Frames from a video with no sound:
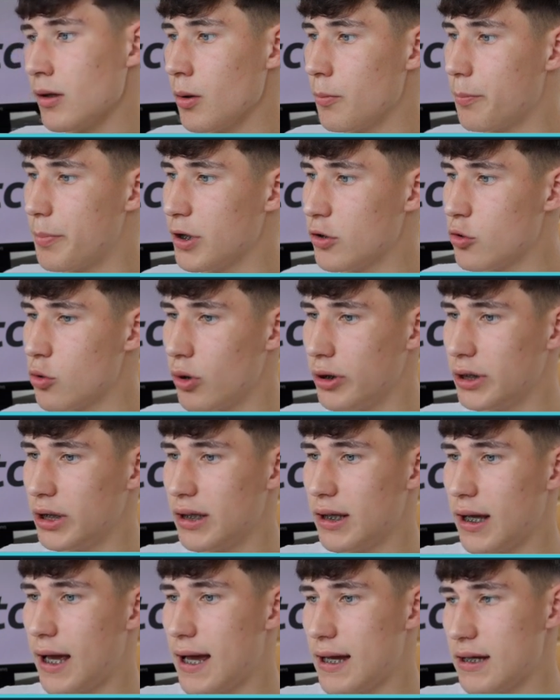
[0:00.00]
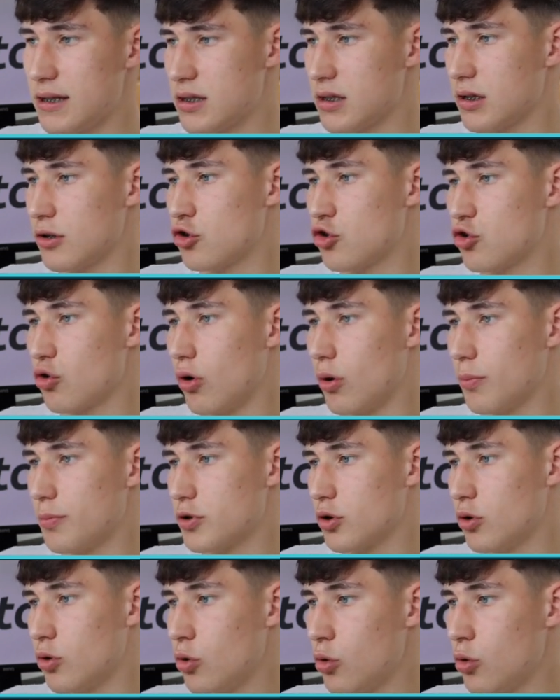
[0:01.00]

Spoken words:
Bitcoin has dropped